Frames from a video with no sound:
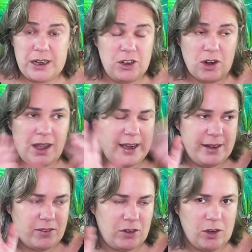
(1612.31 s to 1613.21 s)
and your eye
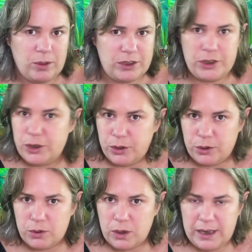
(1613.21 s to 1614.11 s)
doesn't know what to
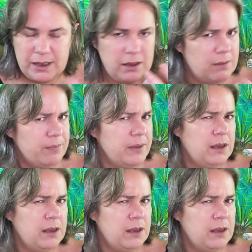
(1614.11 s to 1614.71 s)
do, and